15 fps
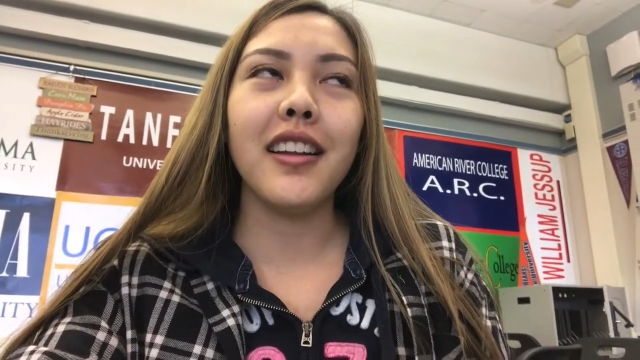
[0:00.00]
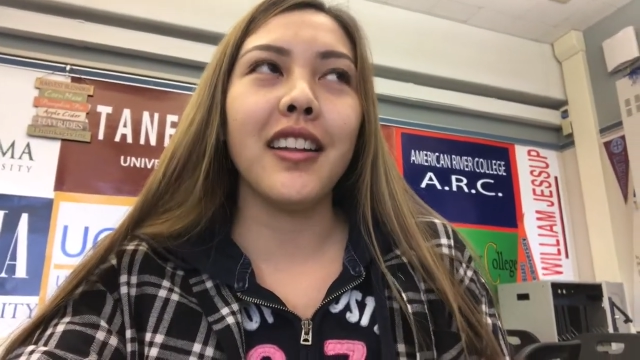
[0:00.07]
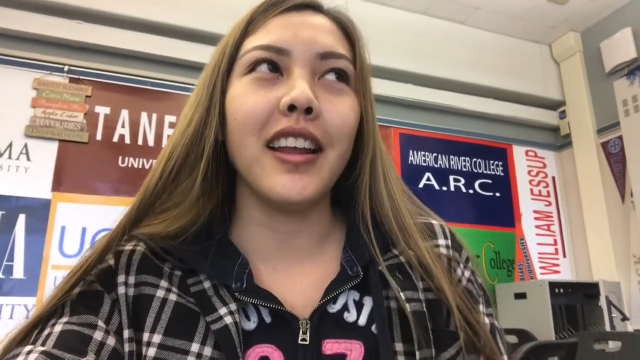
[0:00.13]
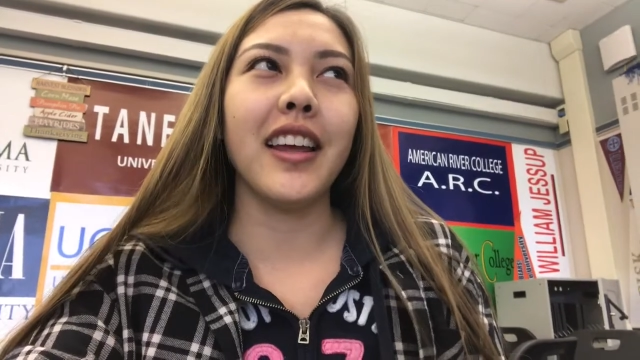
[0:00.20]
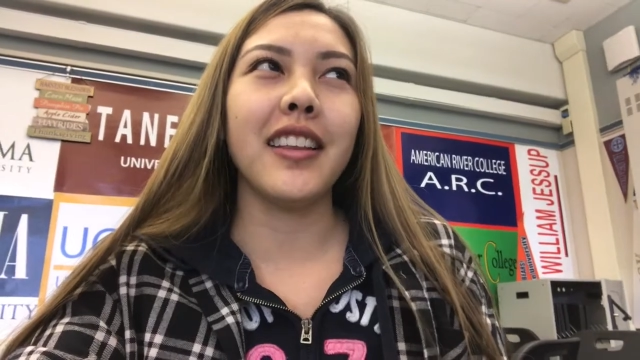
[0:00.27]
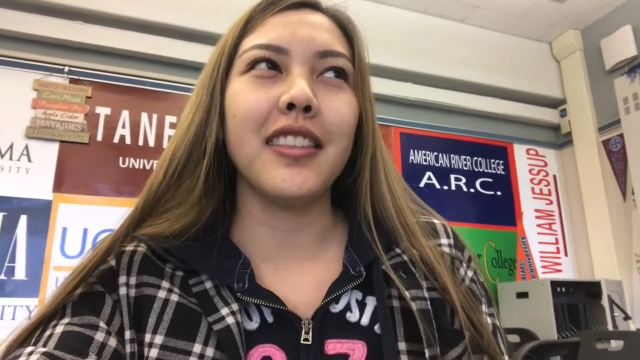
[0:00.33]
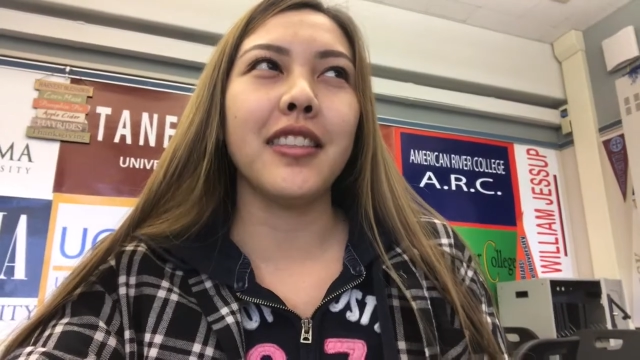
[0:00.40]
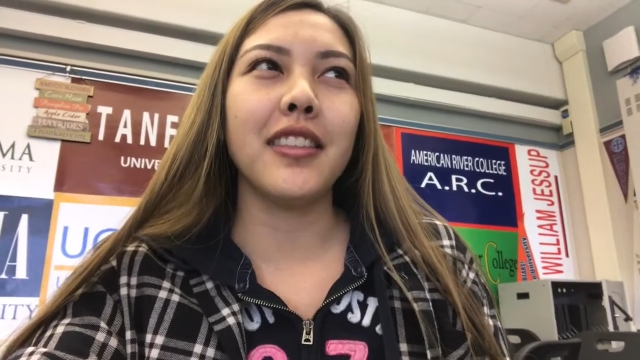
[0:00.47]

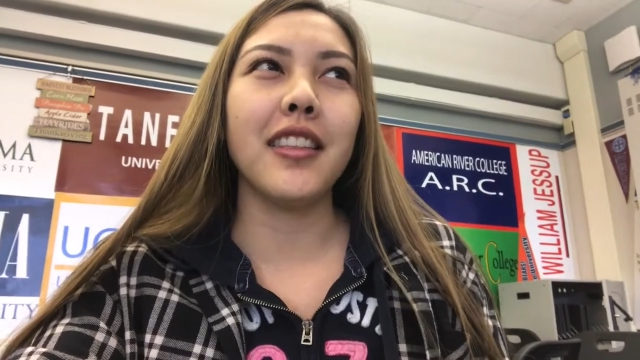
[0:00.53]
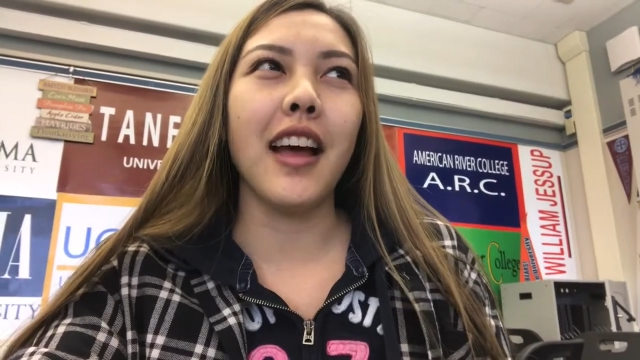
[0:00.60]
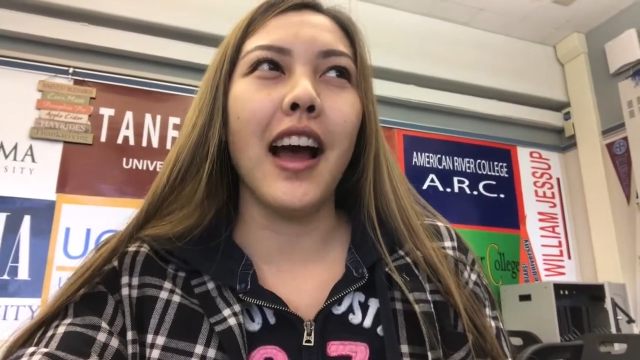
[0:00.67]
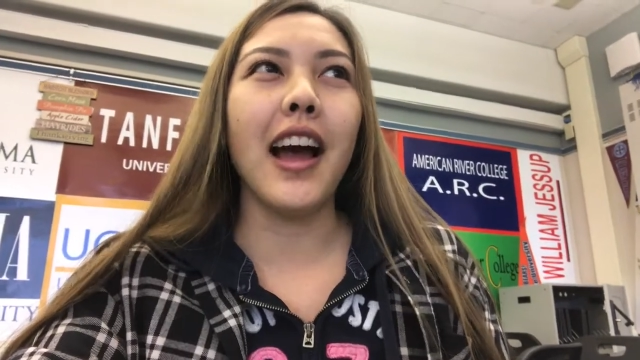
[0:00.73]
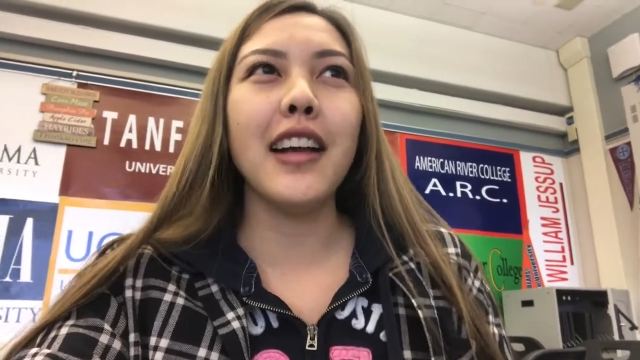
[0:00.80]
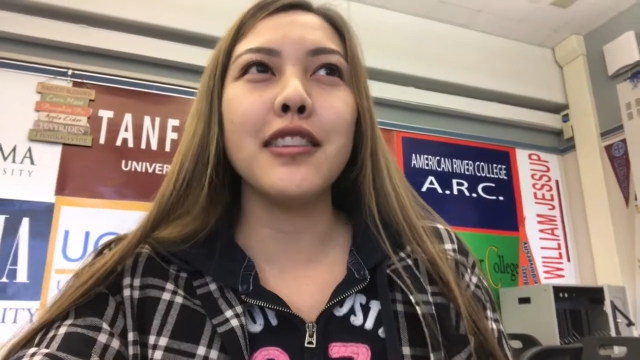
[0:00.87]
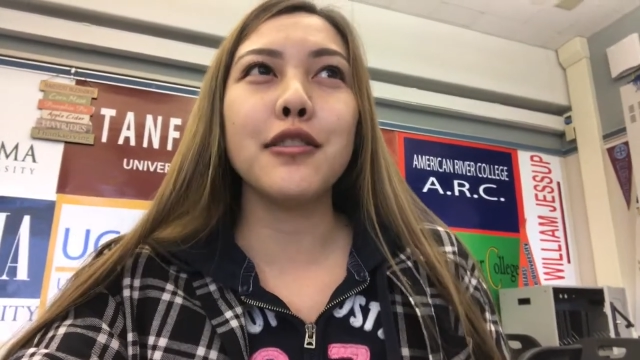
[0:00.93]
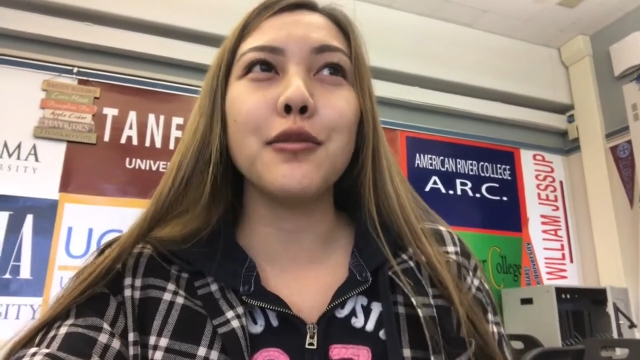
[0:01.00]
like I
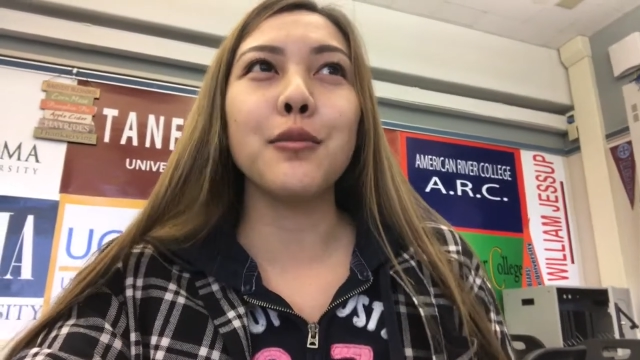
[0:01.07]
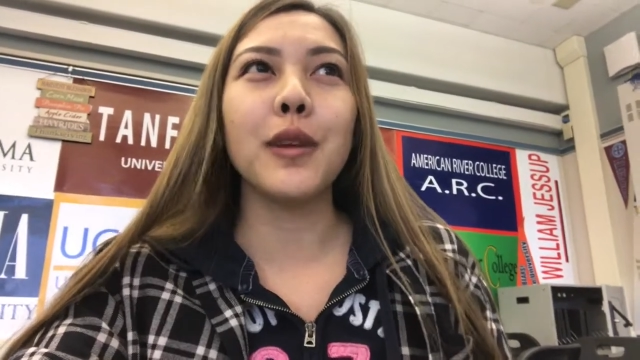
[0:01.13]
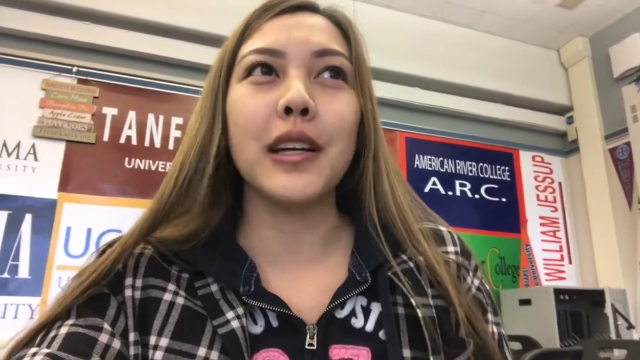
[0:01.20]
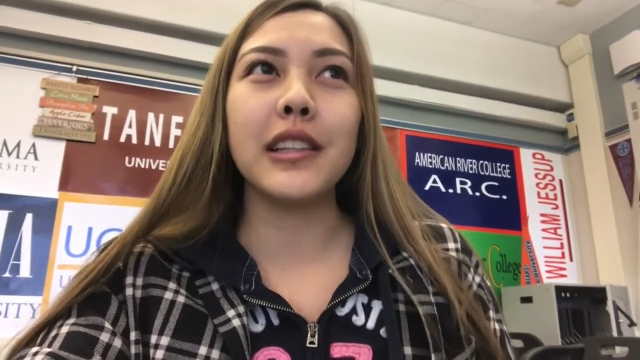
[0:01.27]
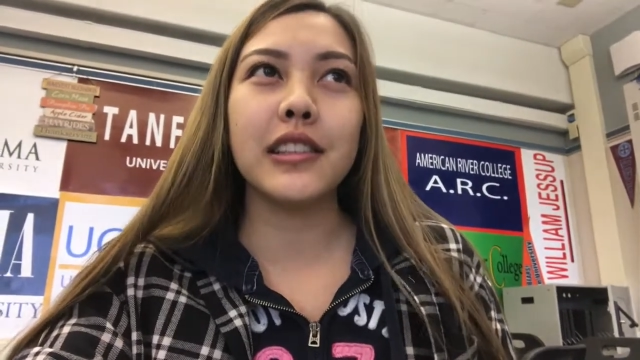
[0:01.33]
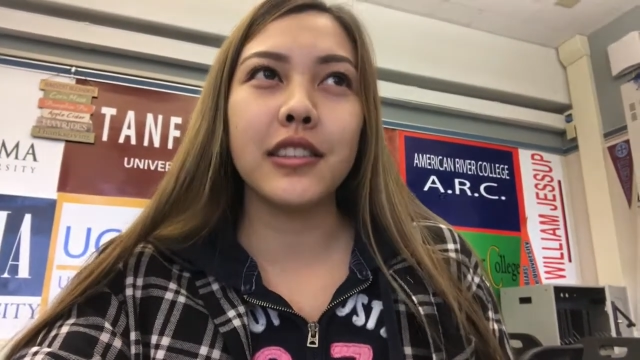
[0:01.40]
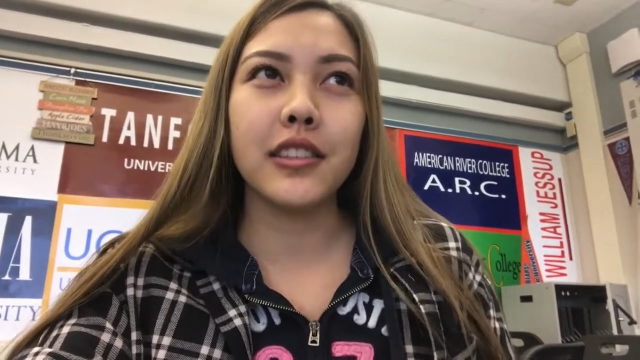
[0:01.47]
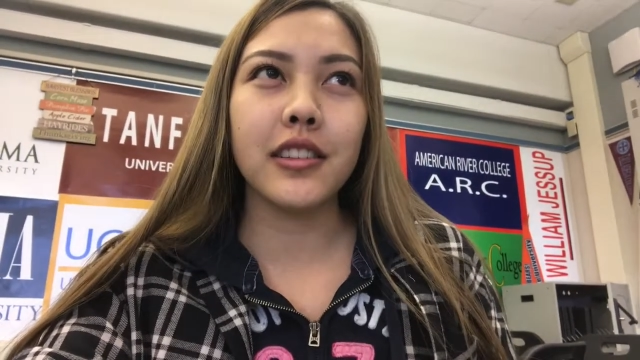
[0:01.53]
had some red